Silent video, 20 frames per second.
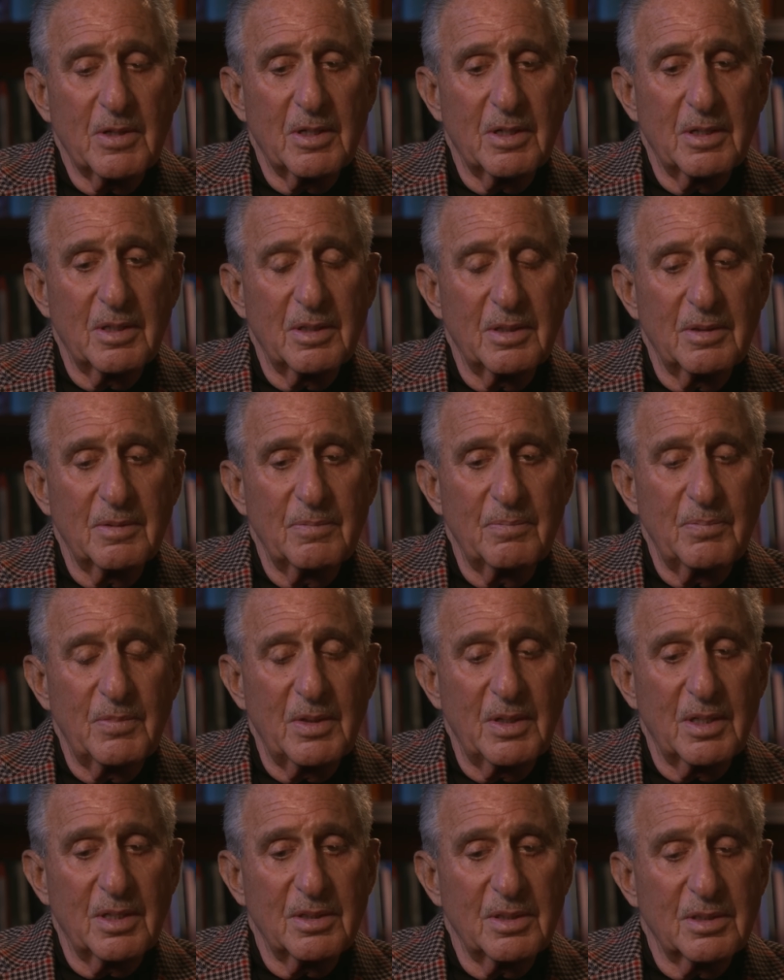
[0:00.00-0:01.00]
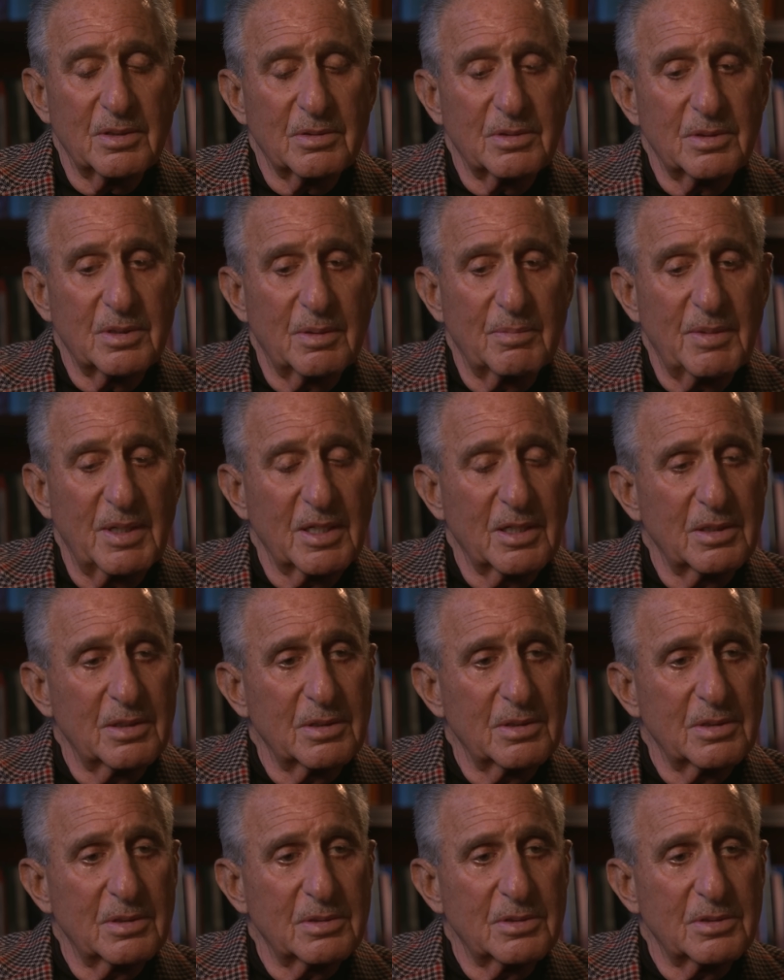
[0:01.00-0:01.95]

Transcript: um, and that they're making